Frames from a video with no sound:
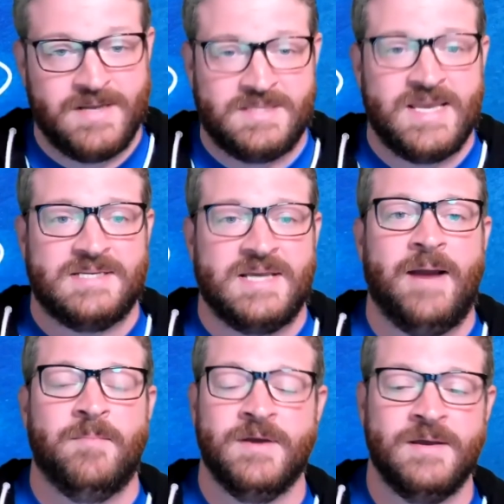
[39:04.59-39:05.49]
It takes
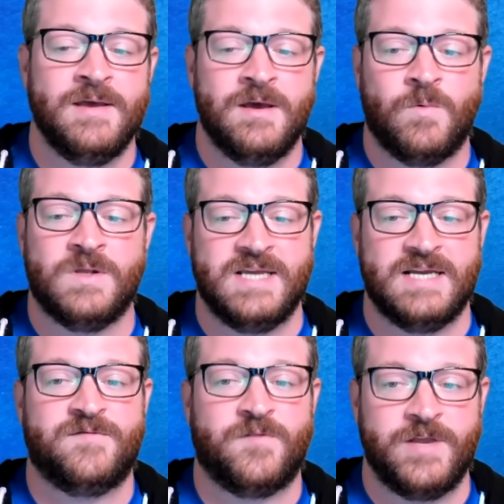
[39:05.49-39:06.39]
time. Once
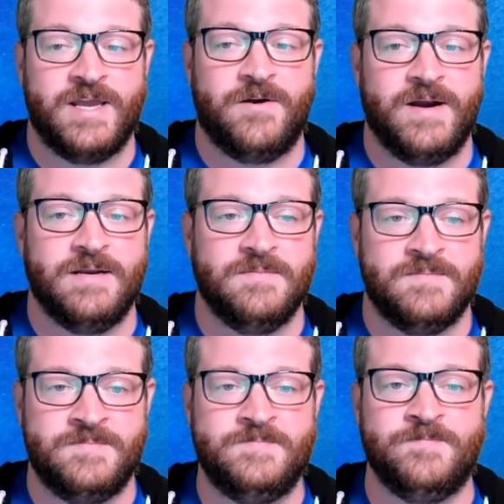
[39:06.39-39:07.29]
that's fully integrated,
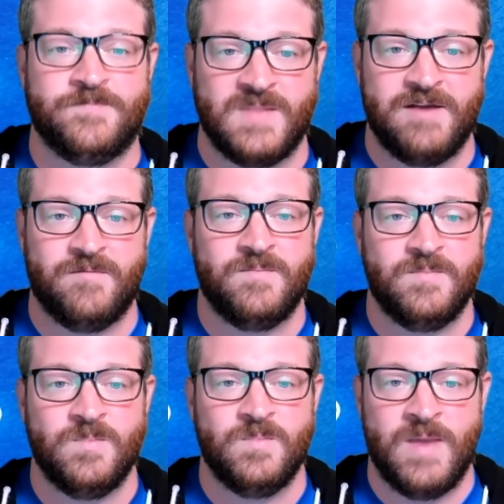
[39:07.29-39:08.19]
and
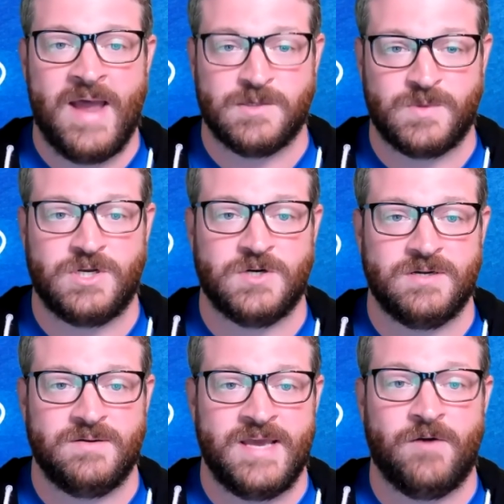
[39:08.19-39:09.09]
as we start
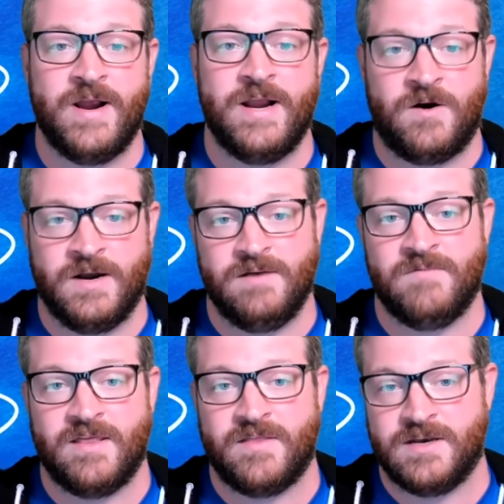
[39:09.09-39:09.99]
to iterate on it,
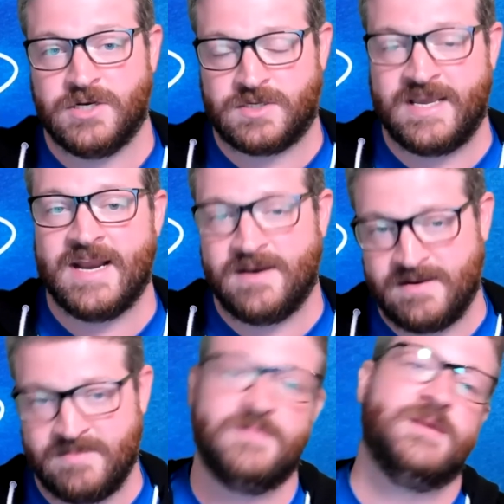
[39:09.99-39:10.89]
rather than just get it
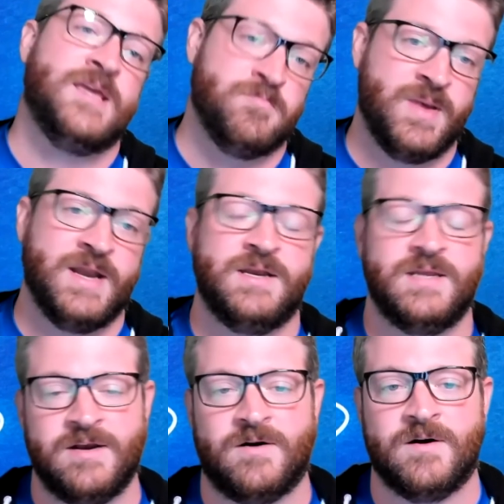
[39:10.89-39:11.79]
embedded
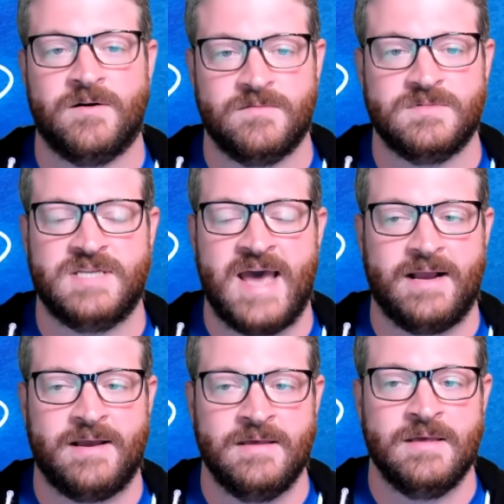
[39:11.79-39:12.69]
in our
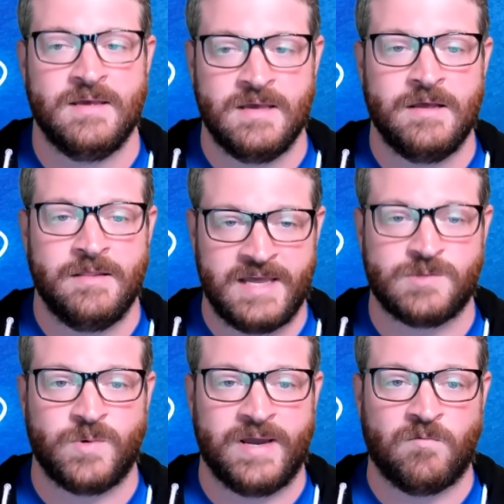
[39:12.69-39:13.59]
stack,
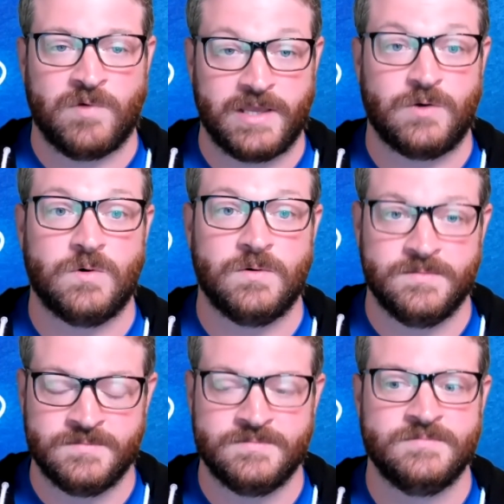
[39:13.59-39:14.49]
things will get really cool
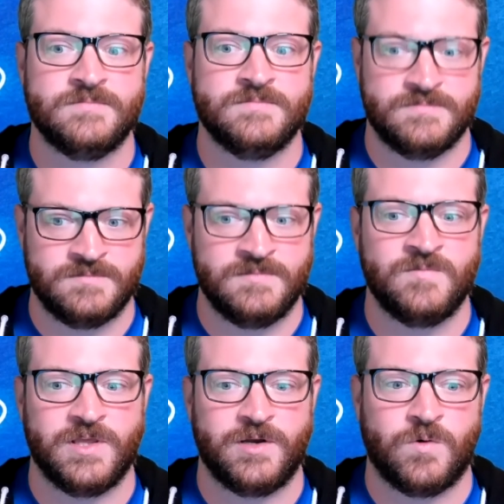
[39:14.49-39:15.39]

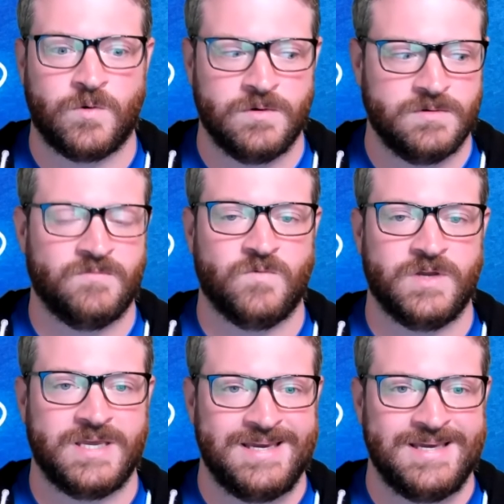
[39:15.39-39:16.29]
and
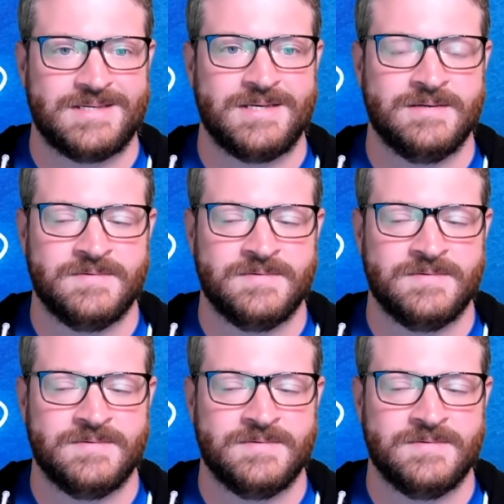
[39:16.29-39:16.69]
really easy.